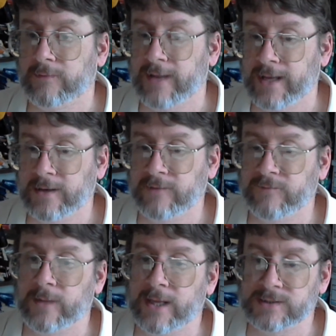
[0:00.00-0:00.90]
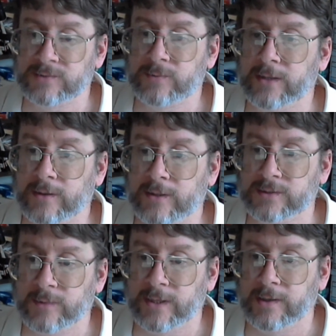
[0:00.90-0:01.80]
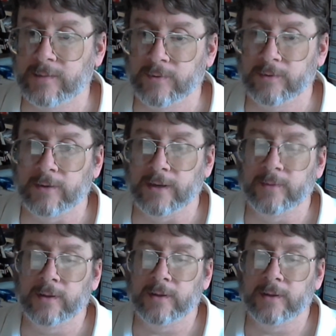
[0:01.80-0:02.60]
Hannity from last week on his radio program.